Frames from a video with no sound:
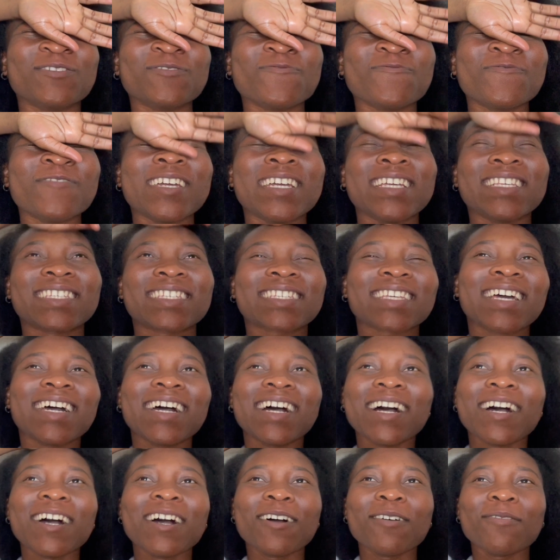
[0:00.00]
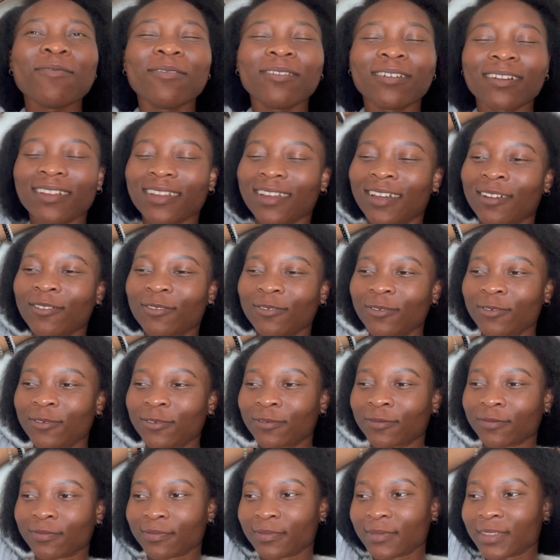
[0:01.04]
waste. I don't know.
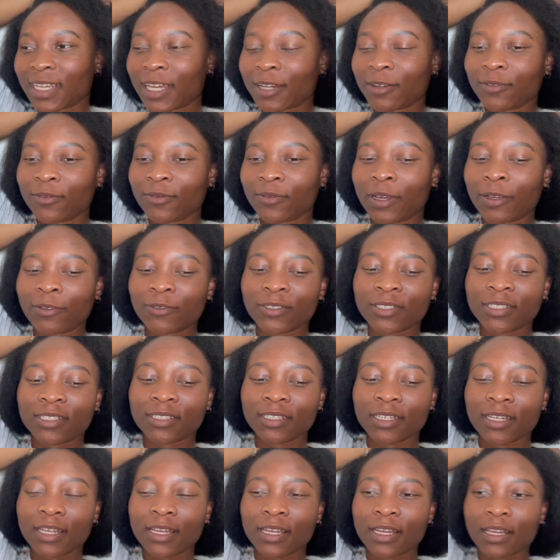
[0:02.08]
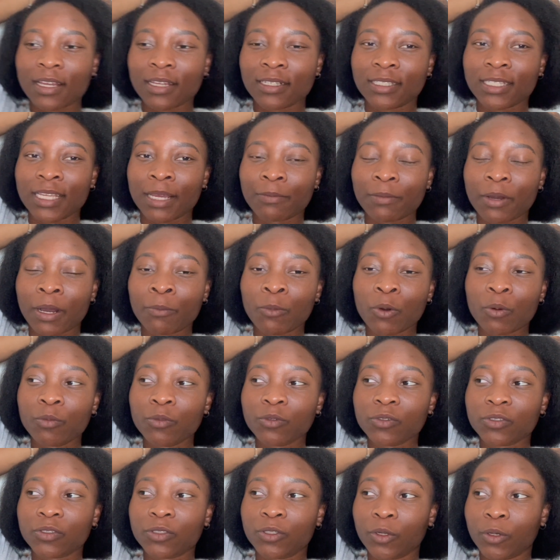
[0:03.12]
I'll just say I'm
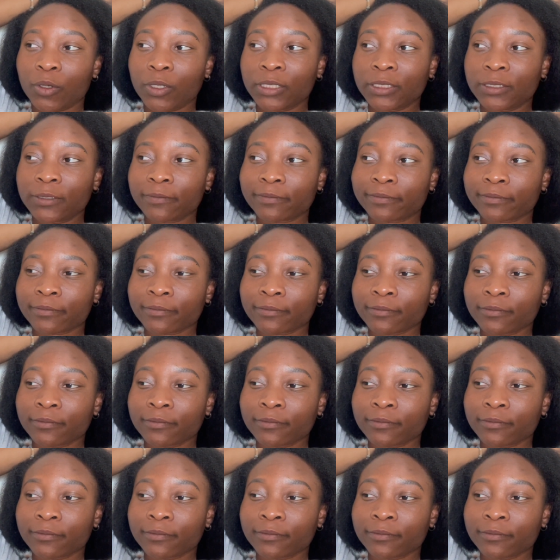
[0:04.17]
almost done.